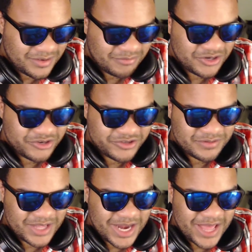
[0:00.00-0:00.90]
I'm going to do
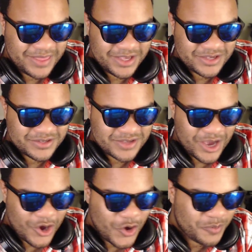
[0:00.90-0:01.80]
something that
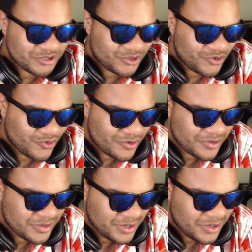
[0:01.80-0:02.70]
I hope is cool.
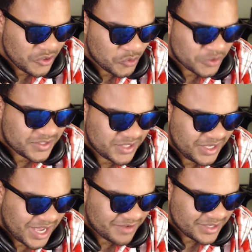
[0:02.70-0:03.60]
We'll
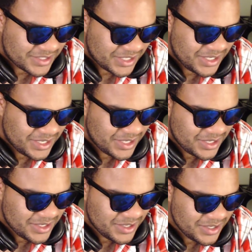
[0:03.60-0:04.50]
see, obviously,
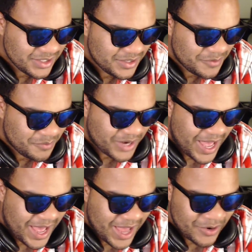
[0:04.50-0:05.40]

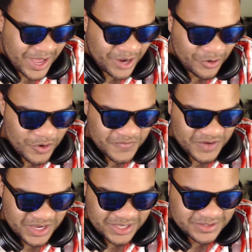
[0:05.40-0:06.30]
but I don't know if
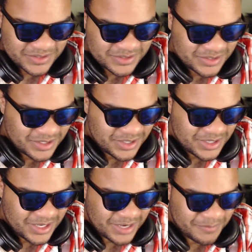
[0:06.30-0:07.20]
it is.
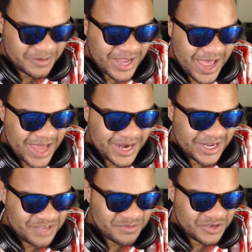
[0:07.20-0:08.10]
I'm going to add
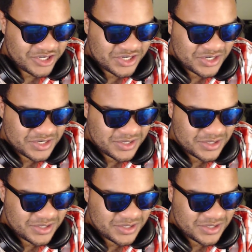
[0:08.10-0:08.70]
an image.